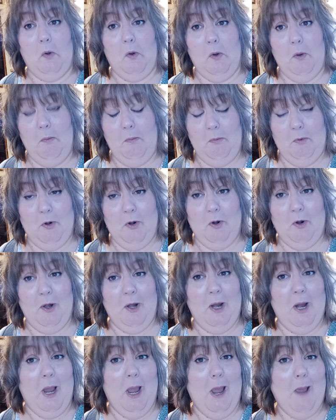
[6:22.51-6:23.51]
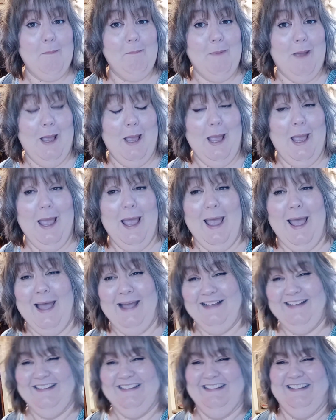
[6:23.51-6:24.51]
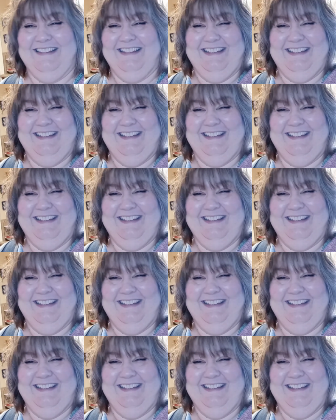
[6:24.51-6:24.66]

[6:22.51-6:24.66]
corner got in my eye.